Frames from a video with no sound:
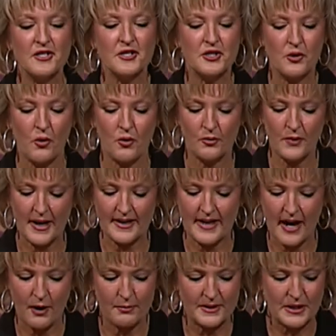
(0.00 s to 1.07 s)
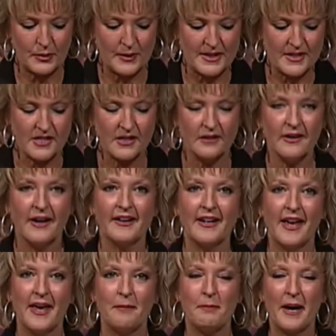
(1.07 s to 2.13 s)
the score right now between Celina
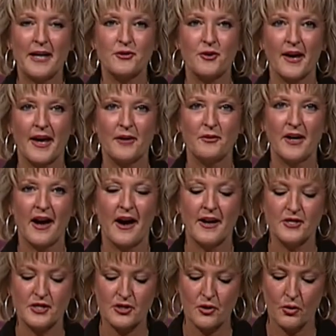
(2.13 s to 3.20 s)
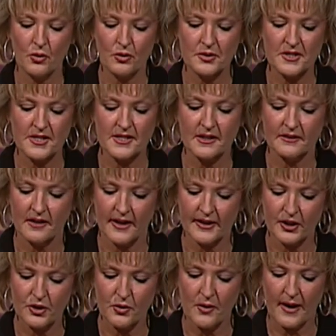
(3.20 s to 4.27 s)
and Patrick Henry High Schools.
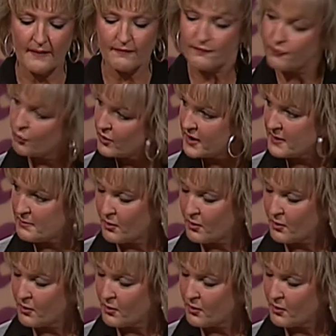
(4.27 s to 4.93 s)
Celina, you have 40